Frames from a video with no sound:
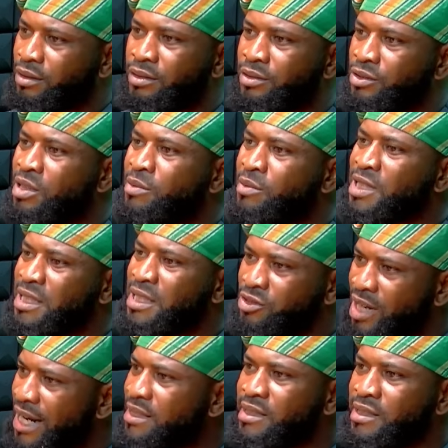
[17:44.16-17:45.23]
something
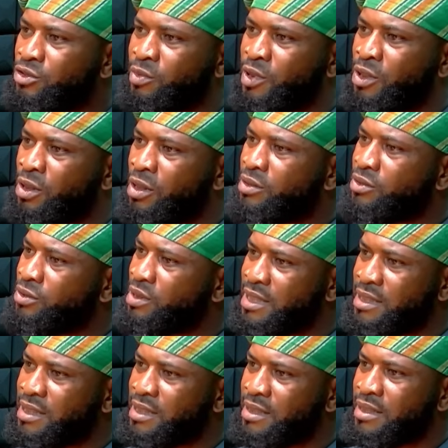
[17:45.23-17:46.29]
drastic to be done to
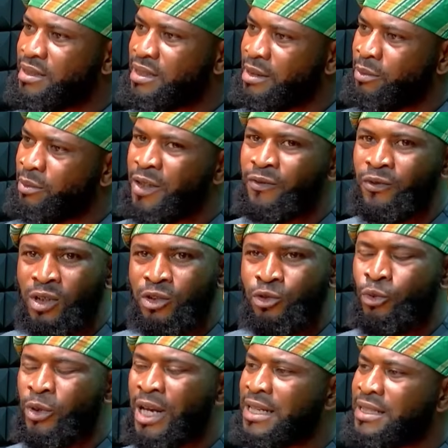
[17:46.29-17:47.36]
the system. If not,
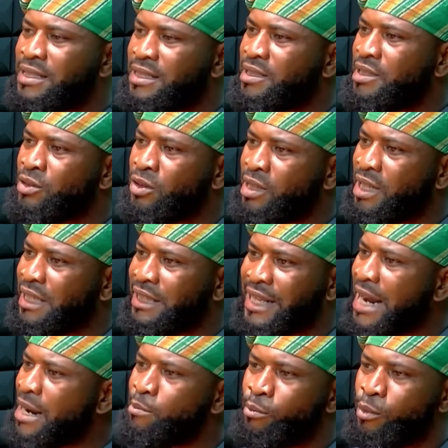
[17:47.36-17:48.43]
we are sitting on a
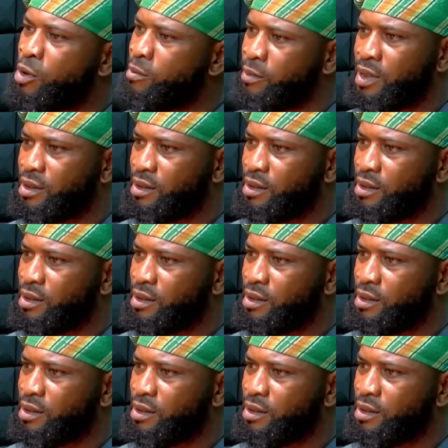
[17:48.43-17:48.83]
time bomb.